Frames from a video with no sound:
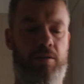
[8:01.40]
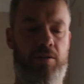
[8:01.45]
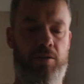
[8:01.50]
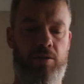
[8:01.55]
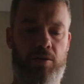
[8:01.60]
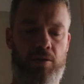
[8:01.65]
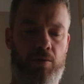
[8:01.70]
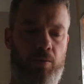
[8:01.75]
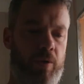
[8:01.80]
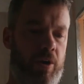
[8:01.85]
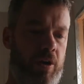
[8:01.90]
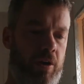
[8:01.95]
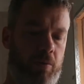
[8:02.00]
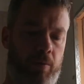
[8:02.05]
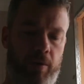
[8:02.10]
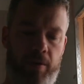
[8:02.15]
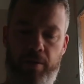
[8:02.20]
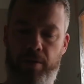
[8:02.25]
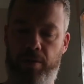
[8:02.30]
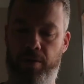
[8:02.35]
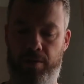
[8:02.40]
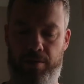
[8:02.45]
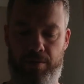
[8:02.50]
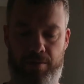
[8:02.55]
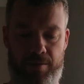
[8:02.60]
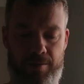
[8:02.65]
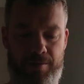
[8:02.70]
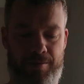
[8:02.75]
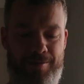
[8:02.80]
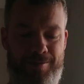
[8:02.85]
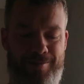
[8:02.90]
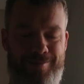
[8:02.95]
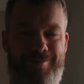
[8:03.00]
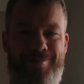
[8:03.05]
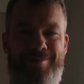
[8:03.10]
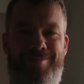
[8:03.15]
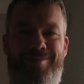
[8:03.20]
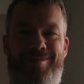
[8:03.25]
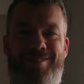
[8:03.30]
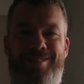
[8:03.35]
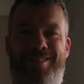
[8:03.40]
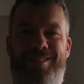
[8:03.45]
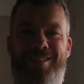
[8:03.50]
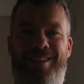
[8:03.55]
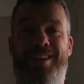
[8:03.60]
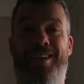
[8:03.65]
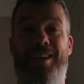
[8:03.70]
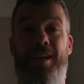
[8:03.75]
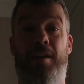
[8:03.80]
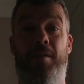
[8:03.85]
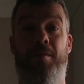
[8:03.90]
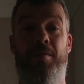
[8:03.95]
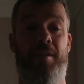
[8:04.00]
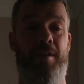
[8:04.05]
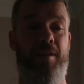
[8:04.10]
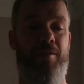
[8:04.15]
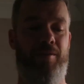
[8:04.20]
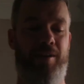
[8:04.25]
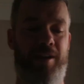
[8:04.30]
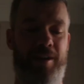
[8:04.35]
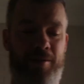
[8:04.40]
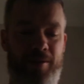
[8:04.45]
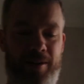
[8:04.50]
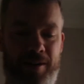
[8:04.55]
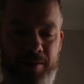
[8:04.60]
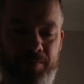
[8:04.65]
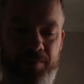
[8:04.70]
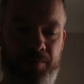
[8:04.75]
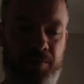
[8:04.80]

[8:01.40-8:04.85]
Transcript: just to work with, in theory anyway.